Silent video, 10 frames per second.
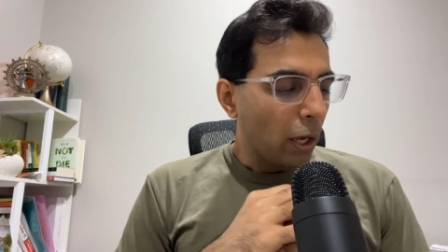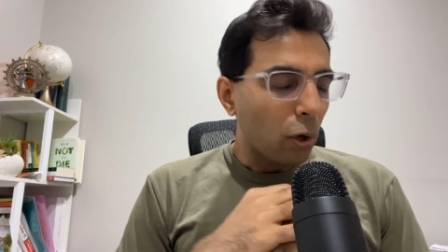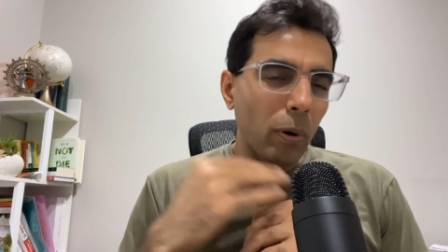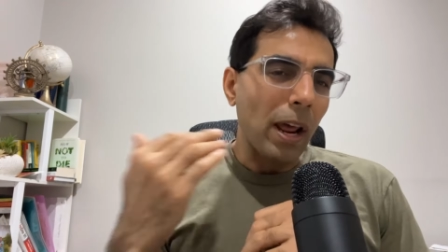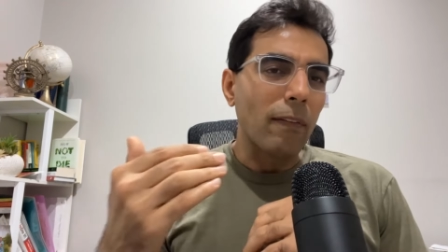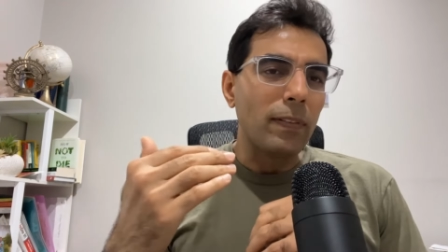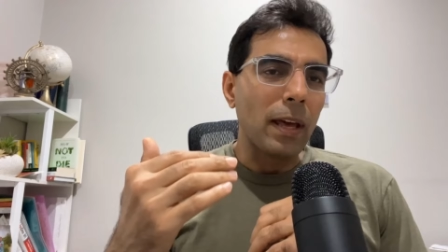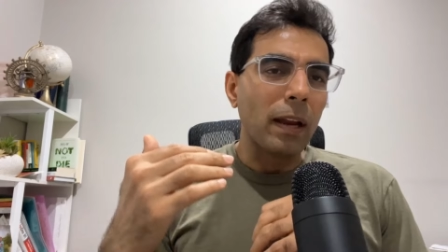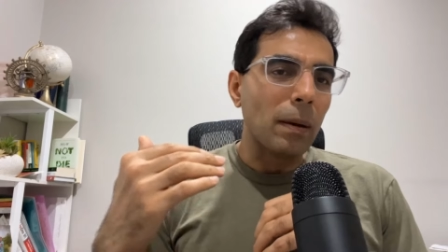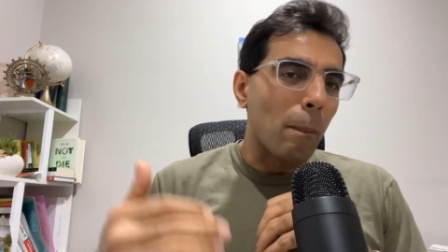could have
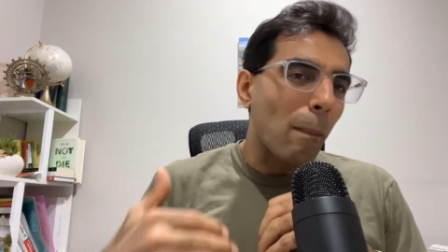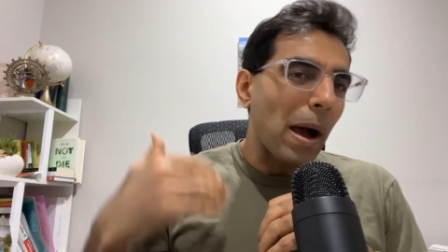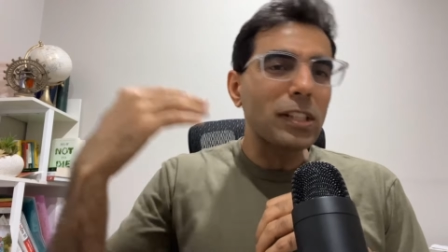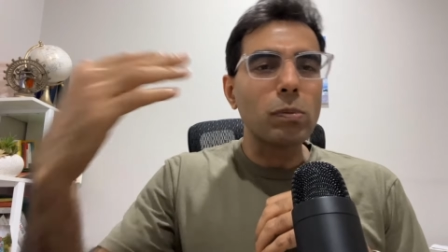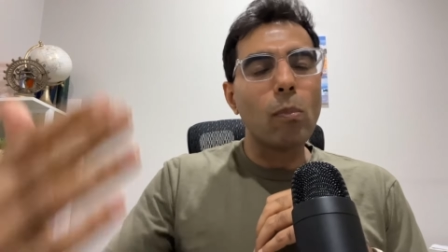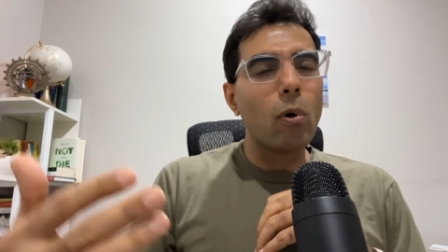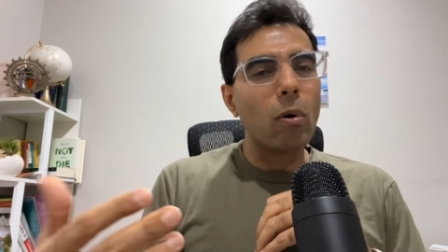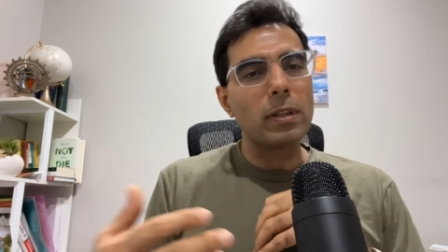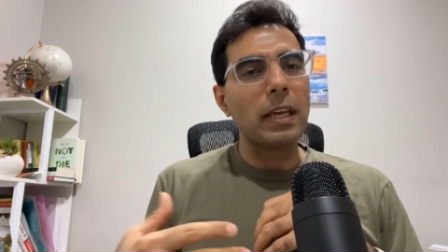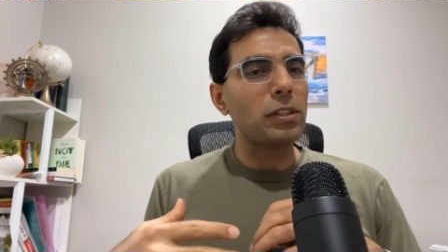done much
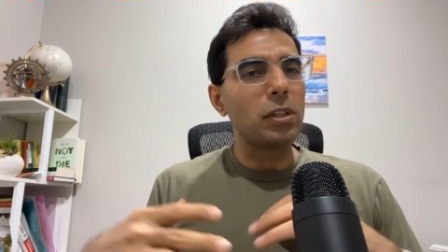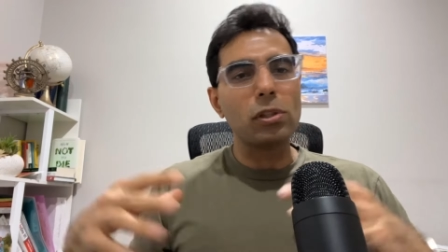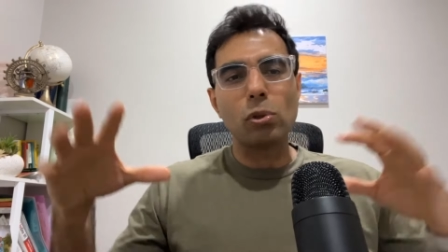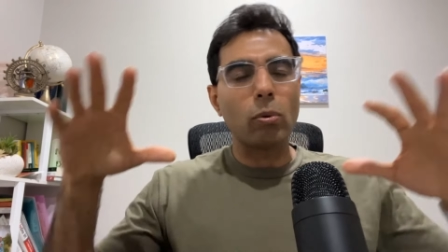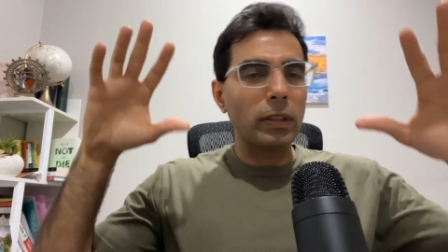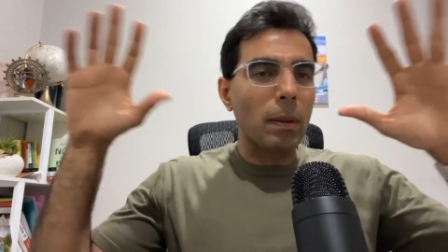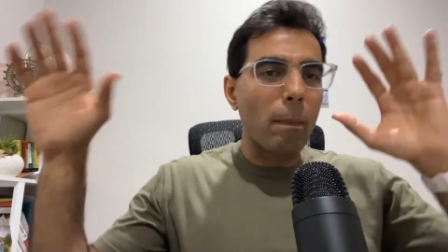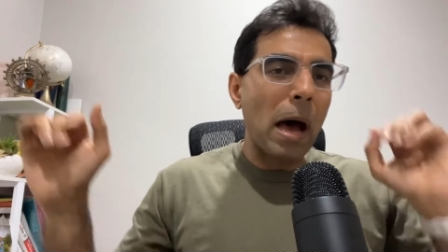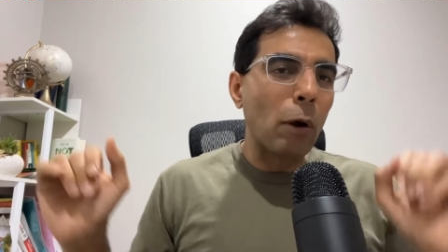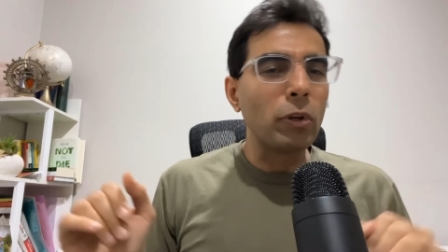more than just showing the
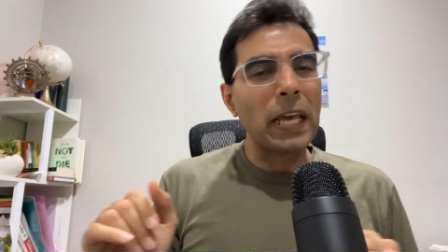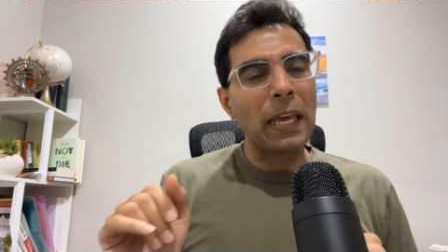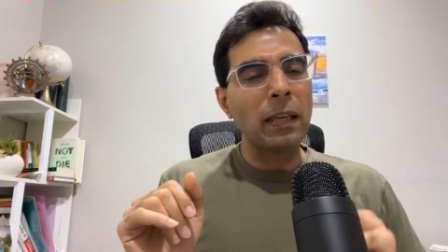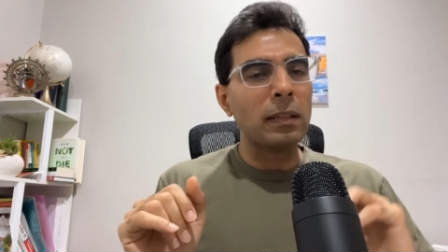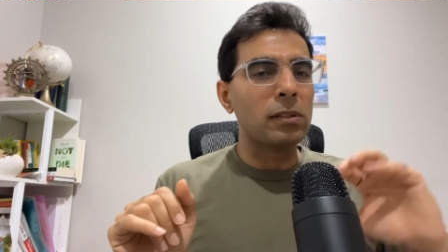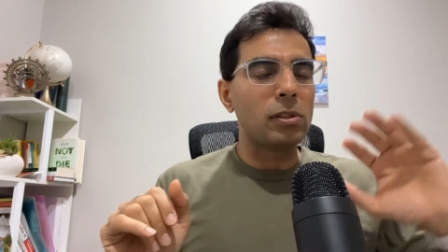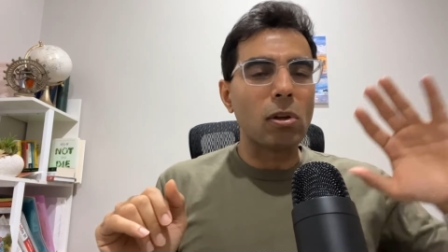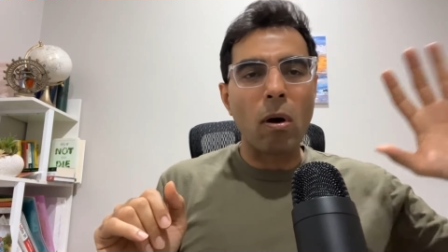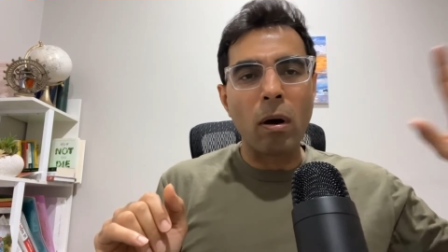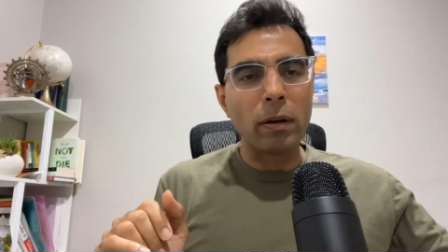mountains
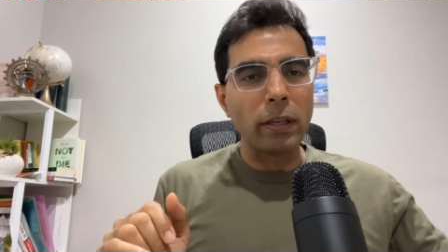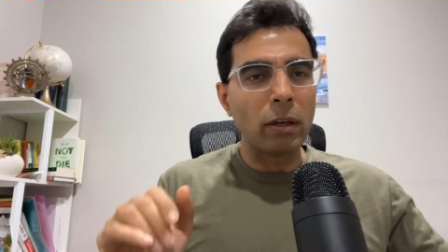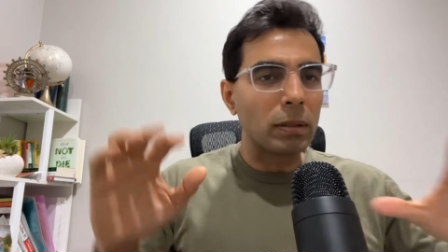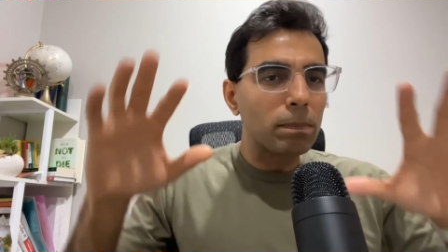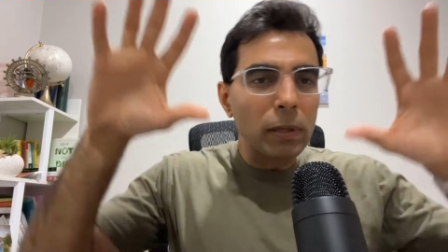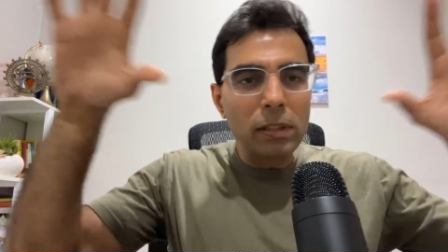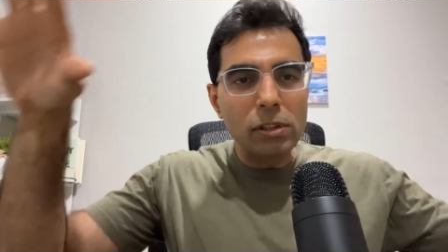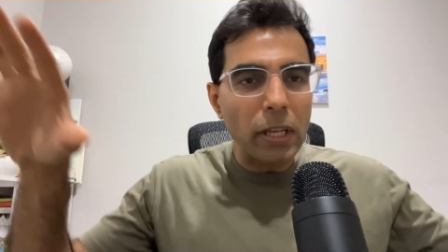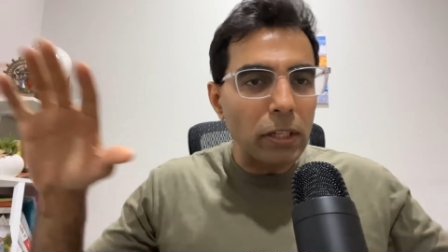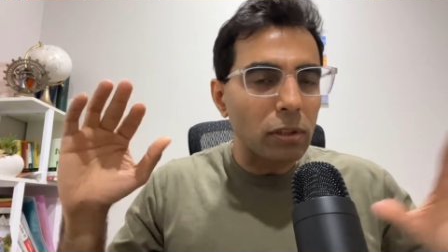or you know the police
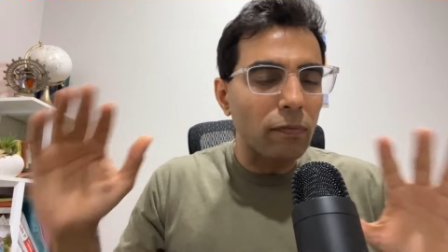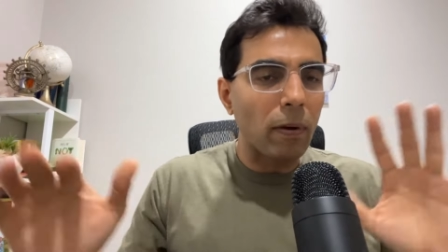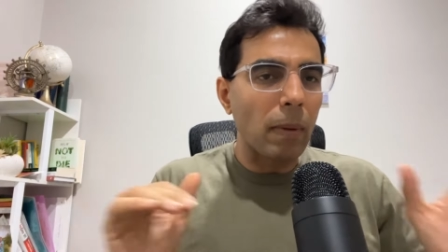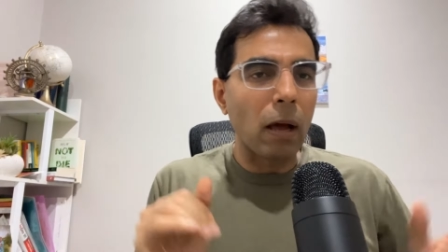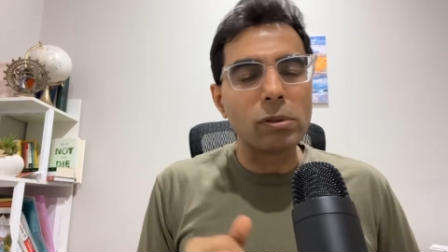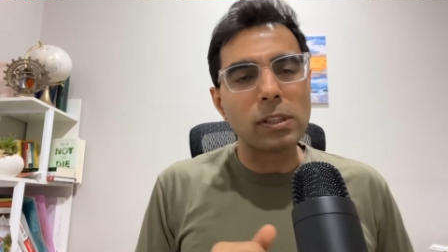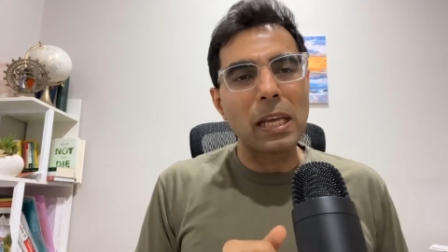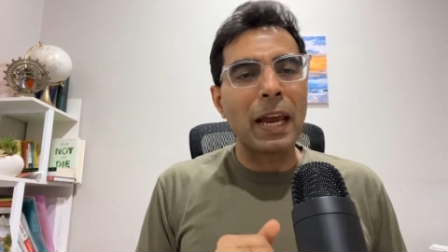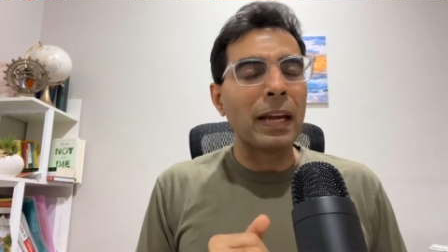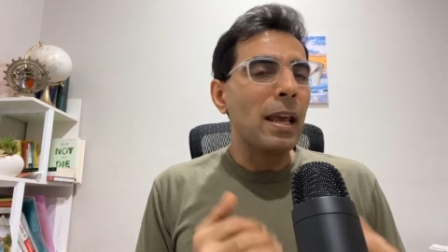station from
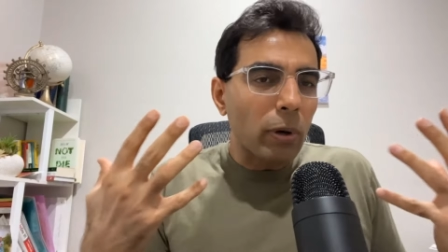outside.